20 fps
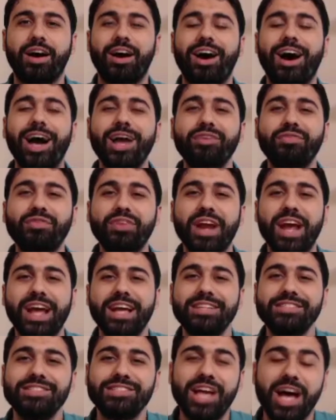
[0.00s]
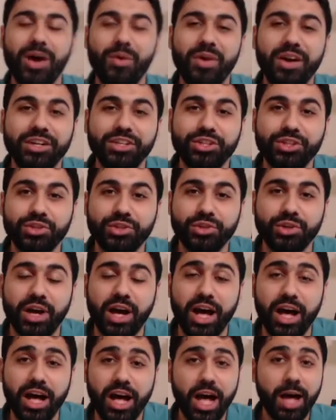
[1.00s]
Hi friends, how are you?
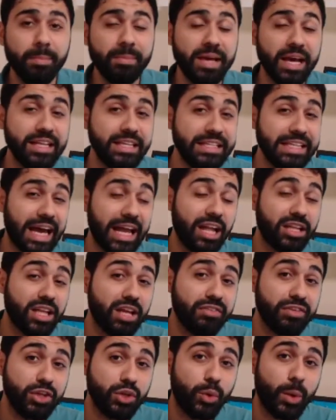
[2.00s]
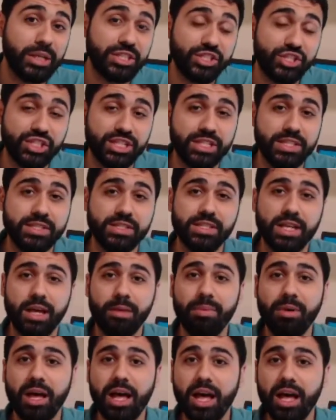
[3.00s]
I'm getting a lot of questions
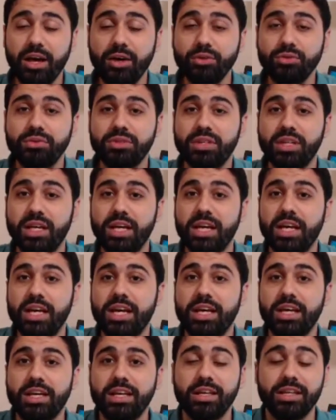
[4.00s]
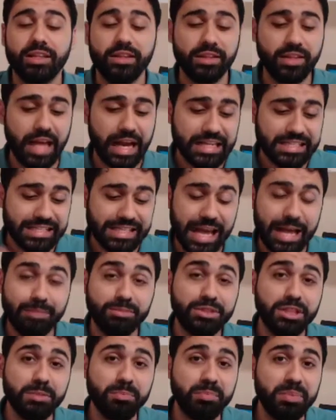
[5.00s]
about the
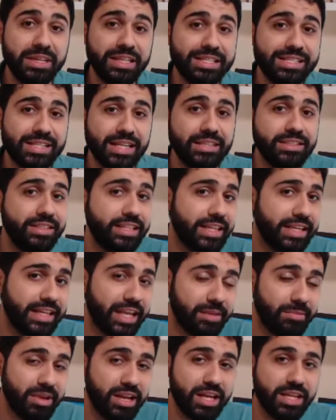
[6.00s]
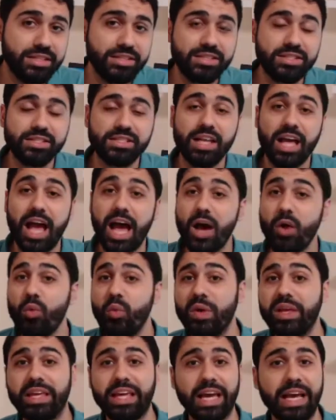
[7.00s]
SMTP sending limits, how
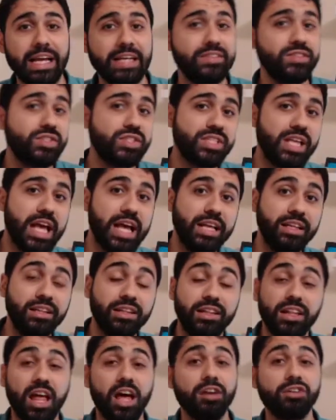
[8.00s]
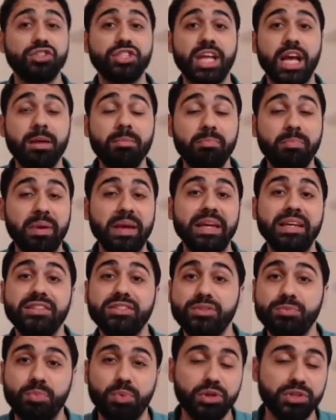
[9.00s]
we can send large
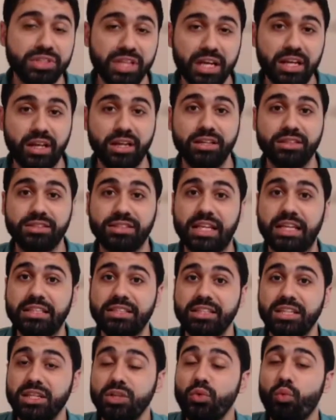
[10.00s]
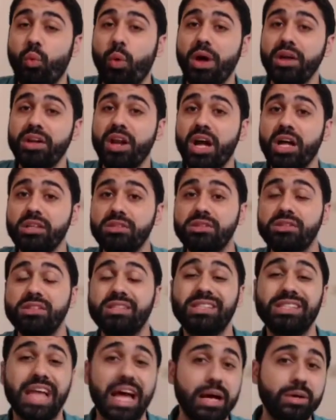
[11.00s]
campaigns per day, like sending
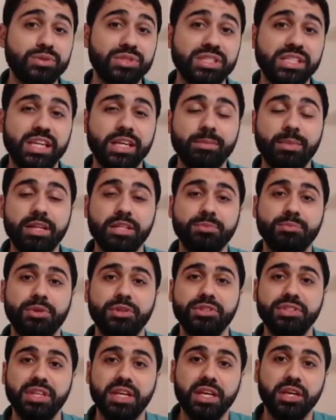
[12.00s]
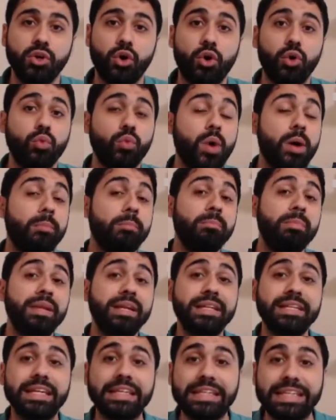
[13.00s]
100,000 emails per day or 1
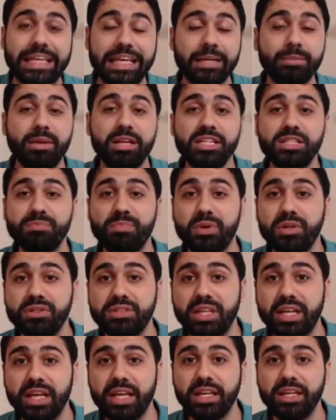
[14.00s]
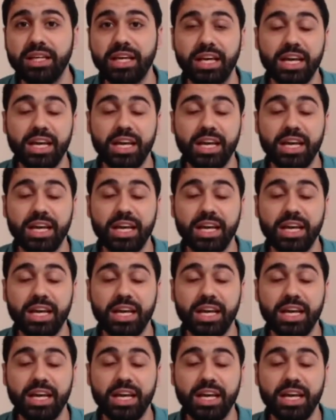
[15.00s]
million emails per day,